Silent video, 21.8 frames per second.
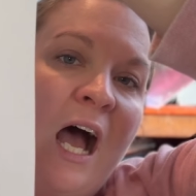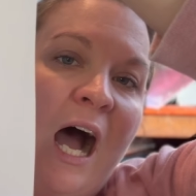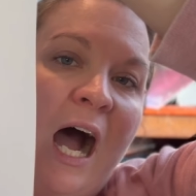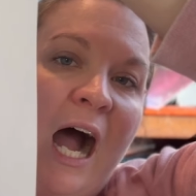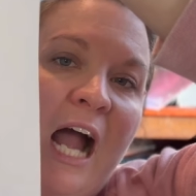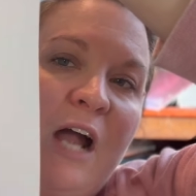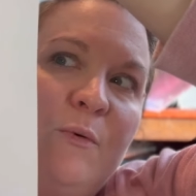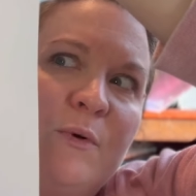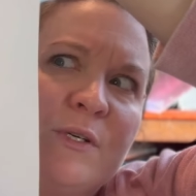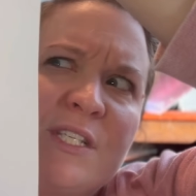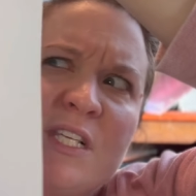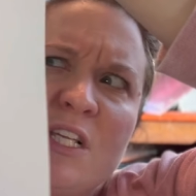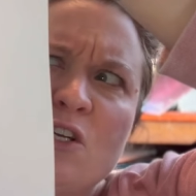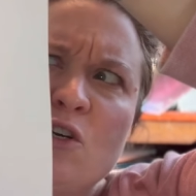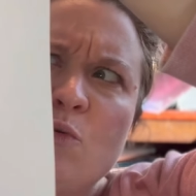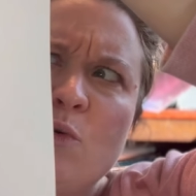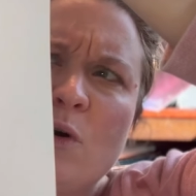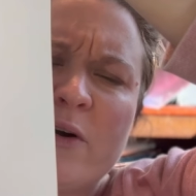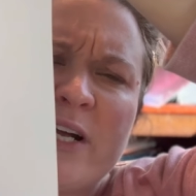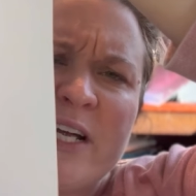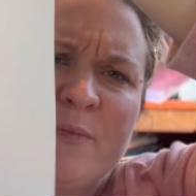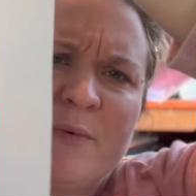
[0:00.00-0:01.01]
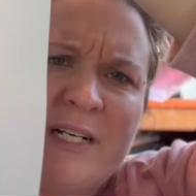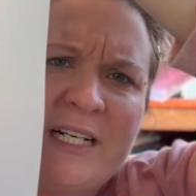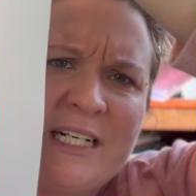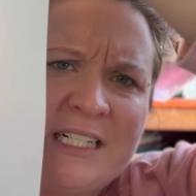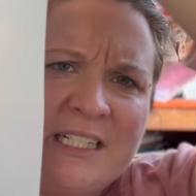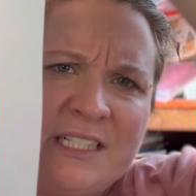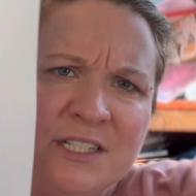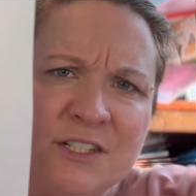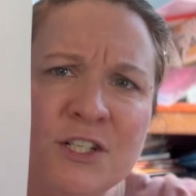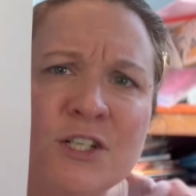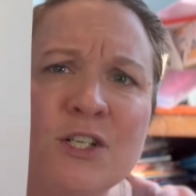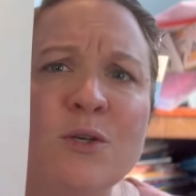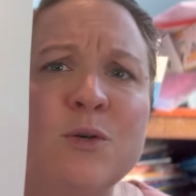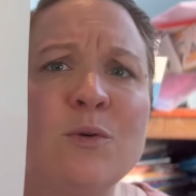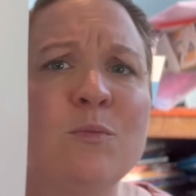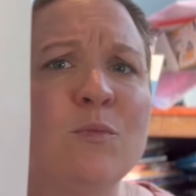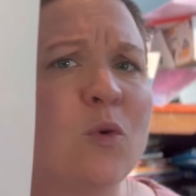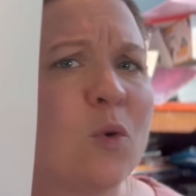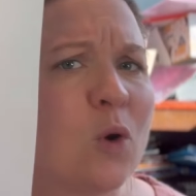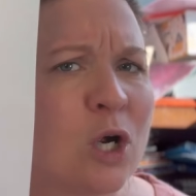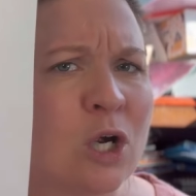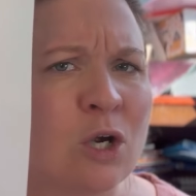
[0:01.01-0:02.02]
I was a little worried we needed to do
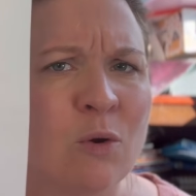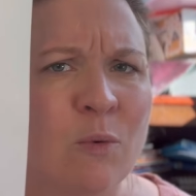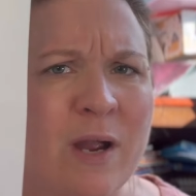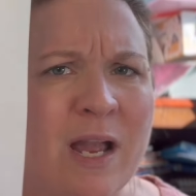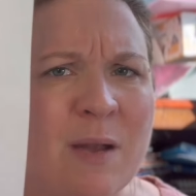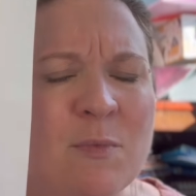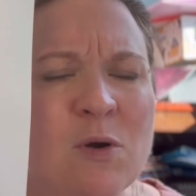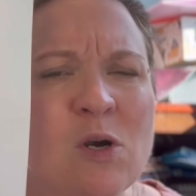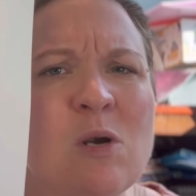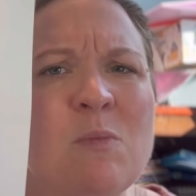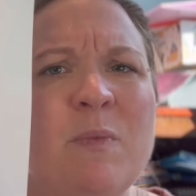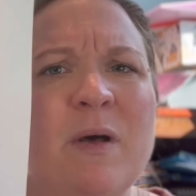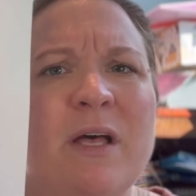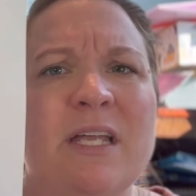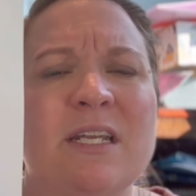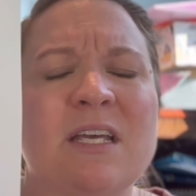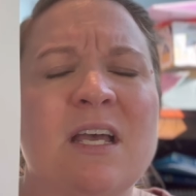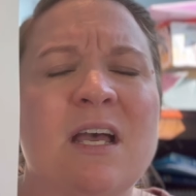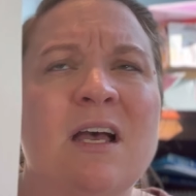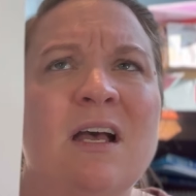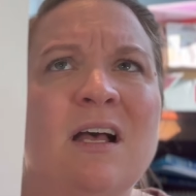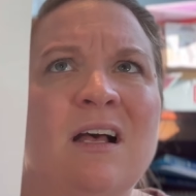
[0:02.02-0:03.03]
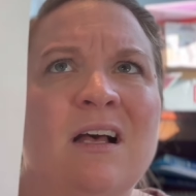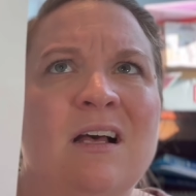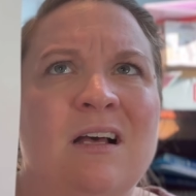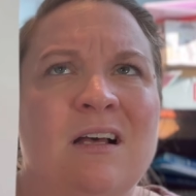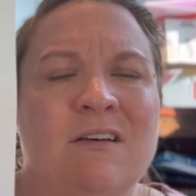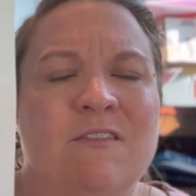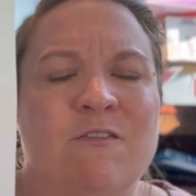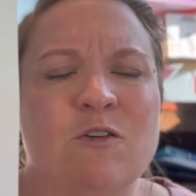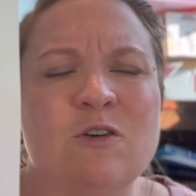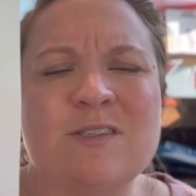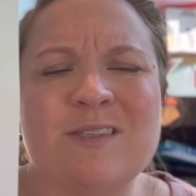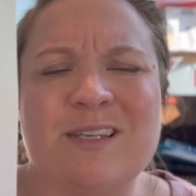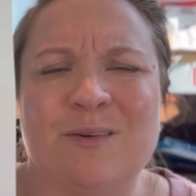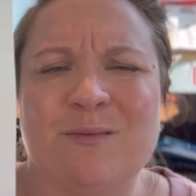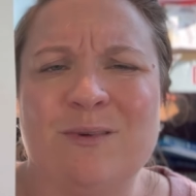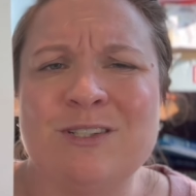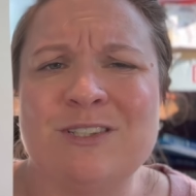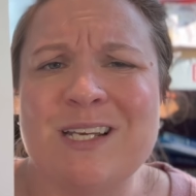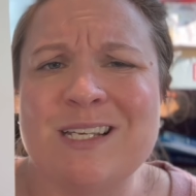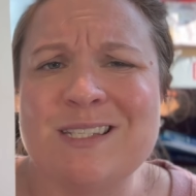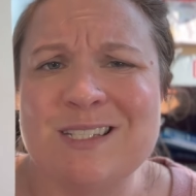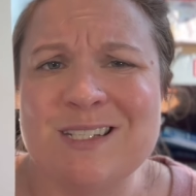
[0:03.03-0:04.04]
more grammar, but first
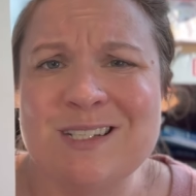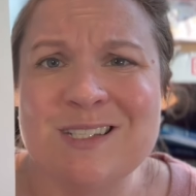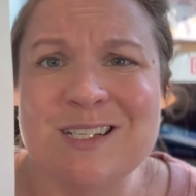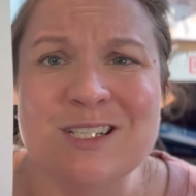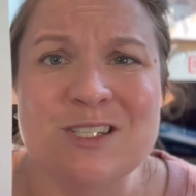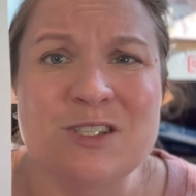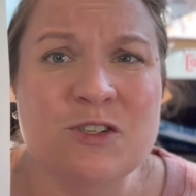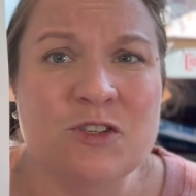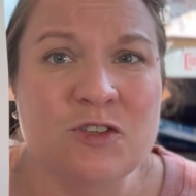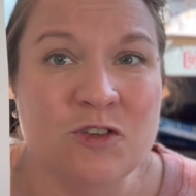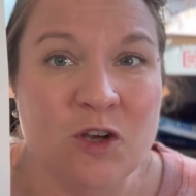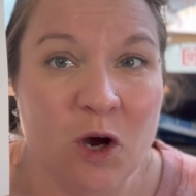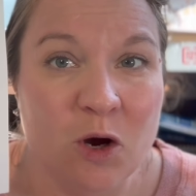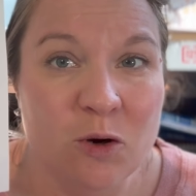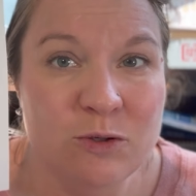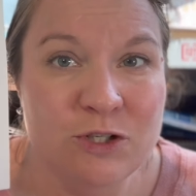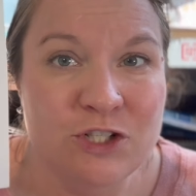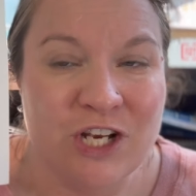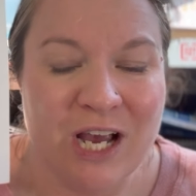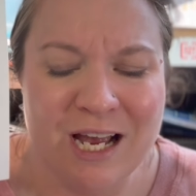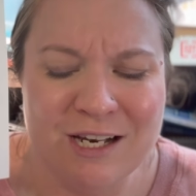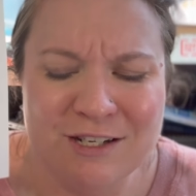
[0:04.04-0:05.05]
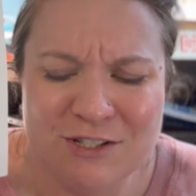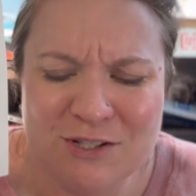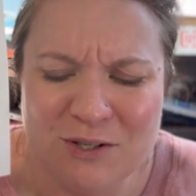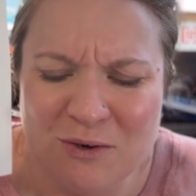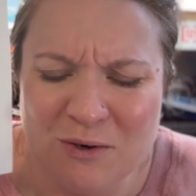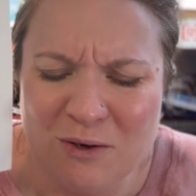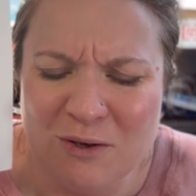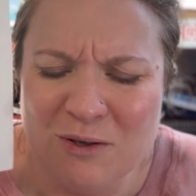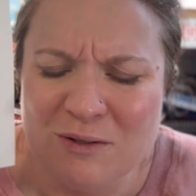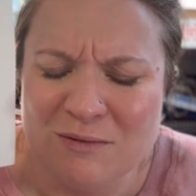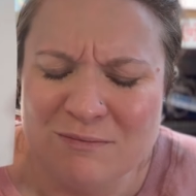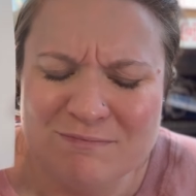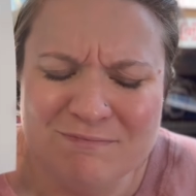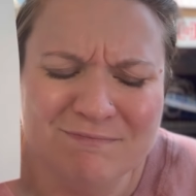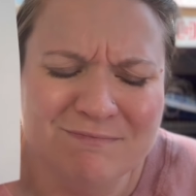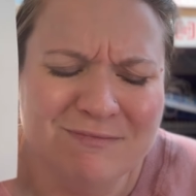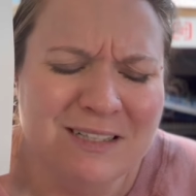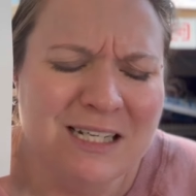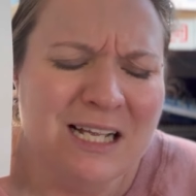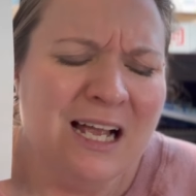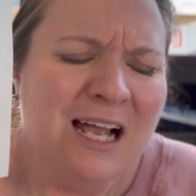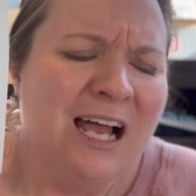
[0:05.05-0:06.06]
language lessons is so gentle
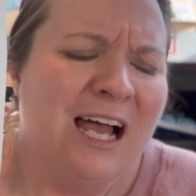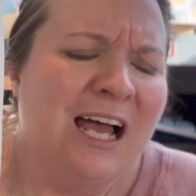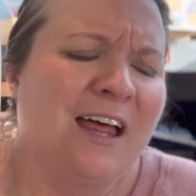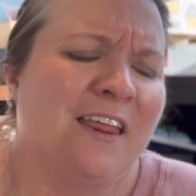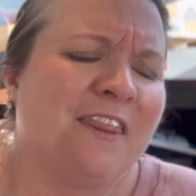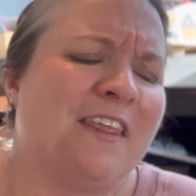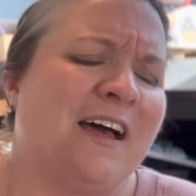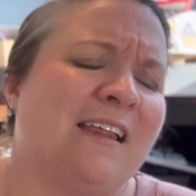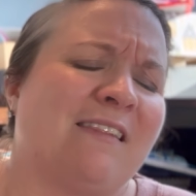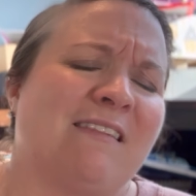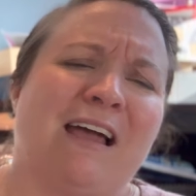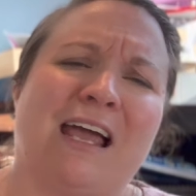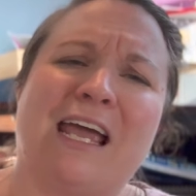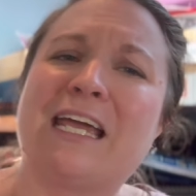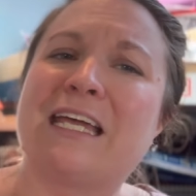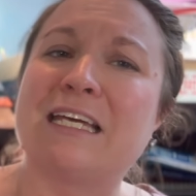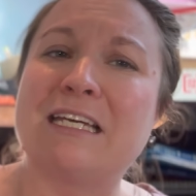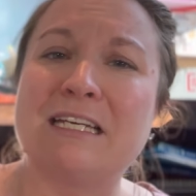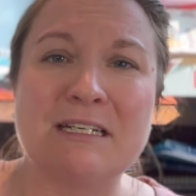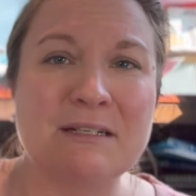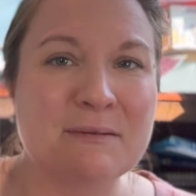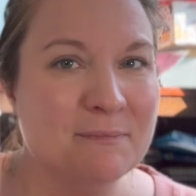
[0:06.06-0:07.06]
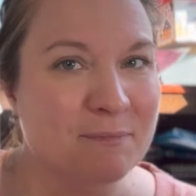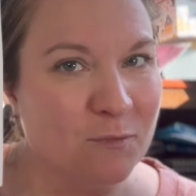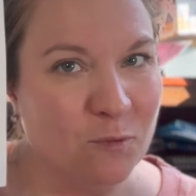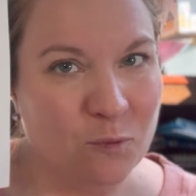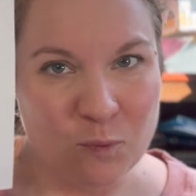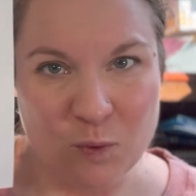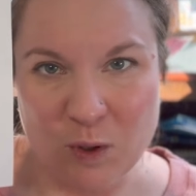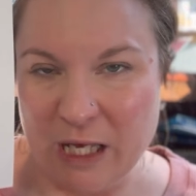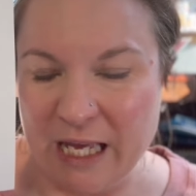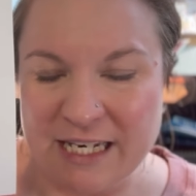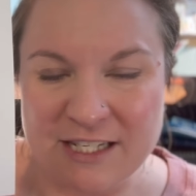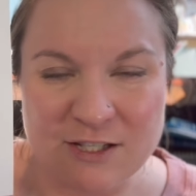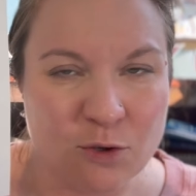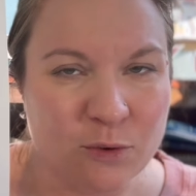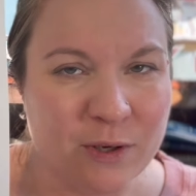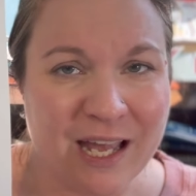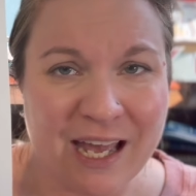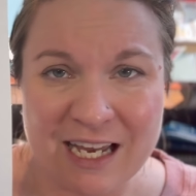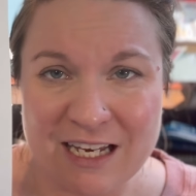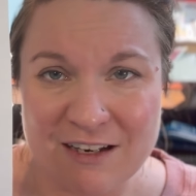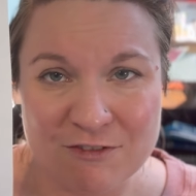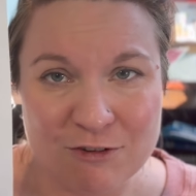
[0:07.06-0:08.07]
that like it's
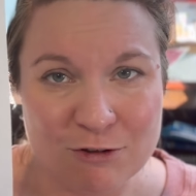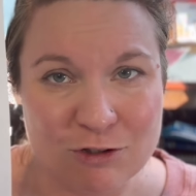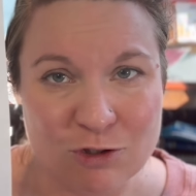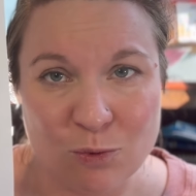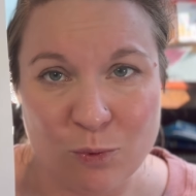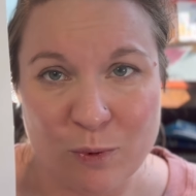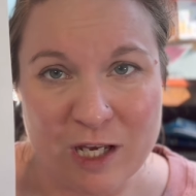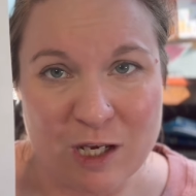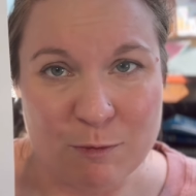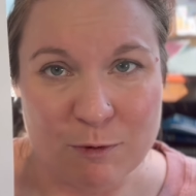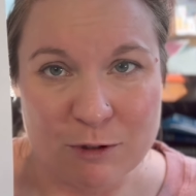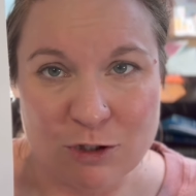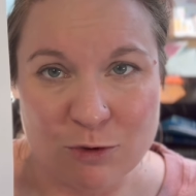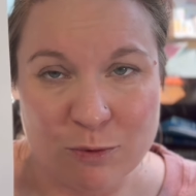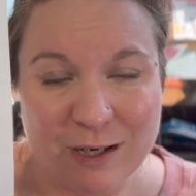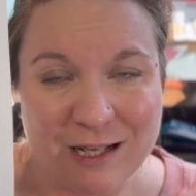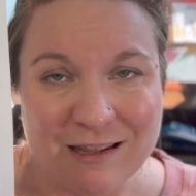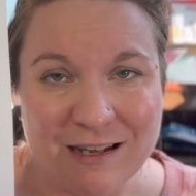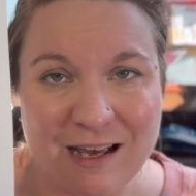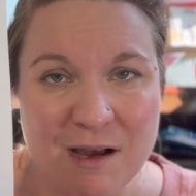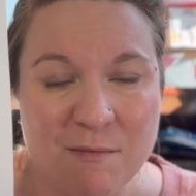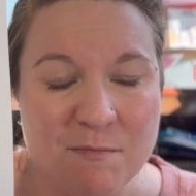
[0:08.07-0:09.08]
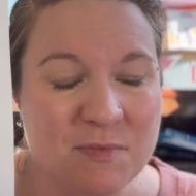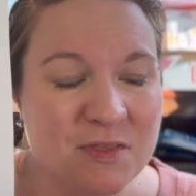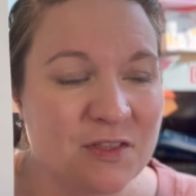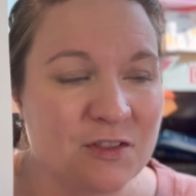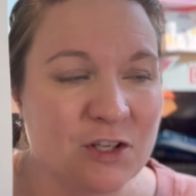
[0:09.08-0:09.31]
okay if there's a week between them.